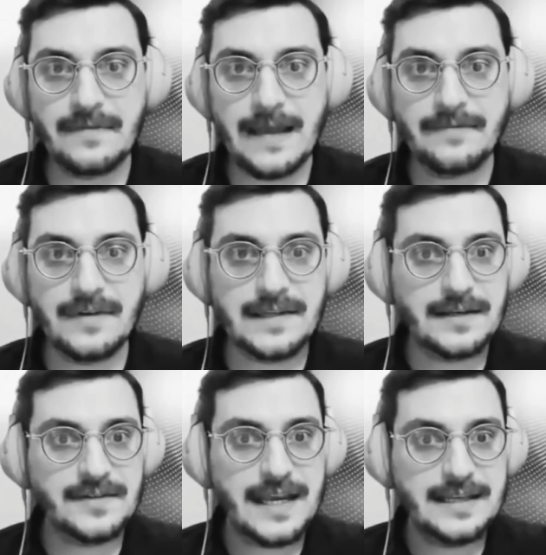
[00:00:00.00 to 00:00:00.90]

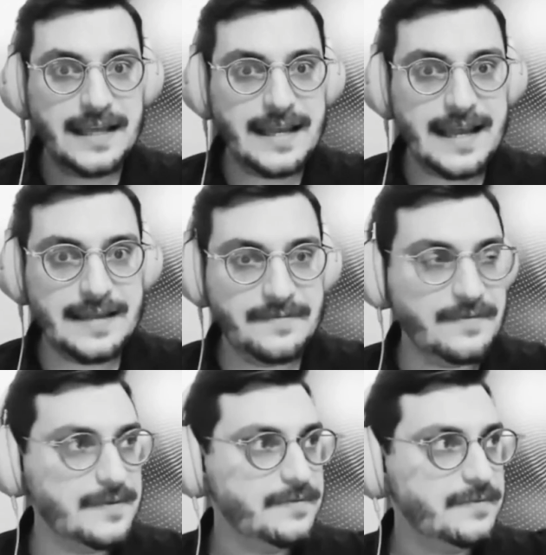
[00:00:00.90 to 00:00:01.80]
Everything that
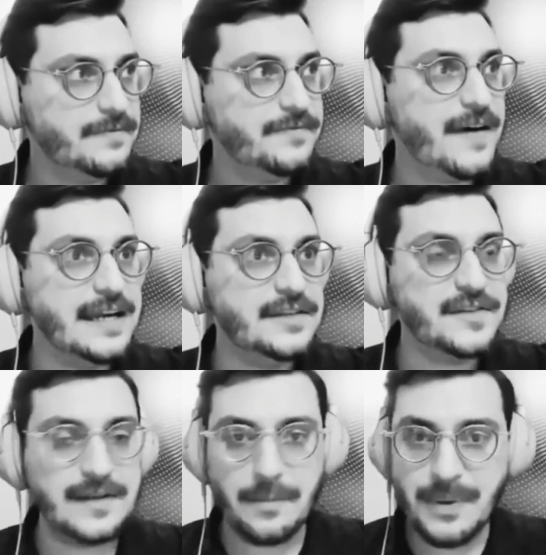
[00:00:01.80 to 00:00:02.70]

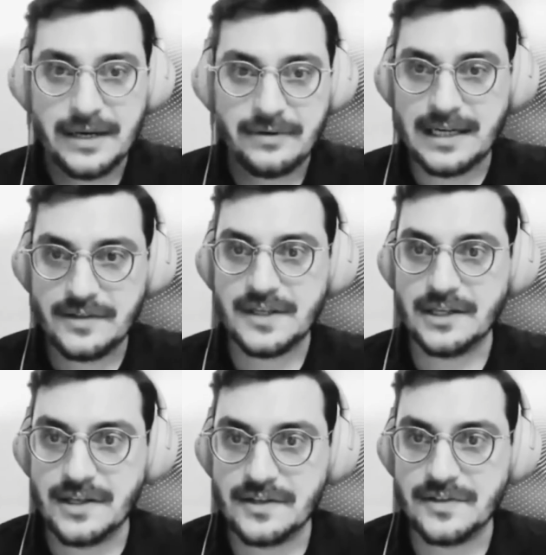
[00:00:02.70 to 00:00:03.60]
finds an appearance
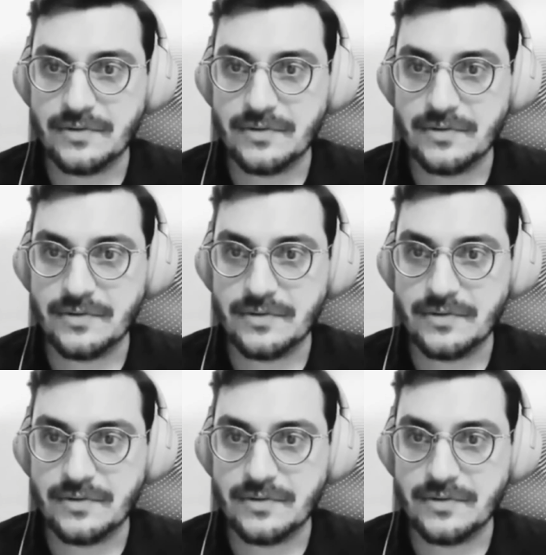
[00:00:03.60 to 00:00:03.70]
in this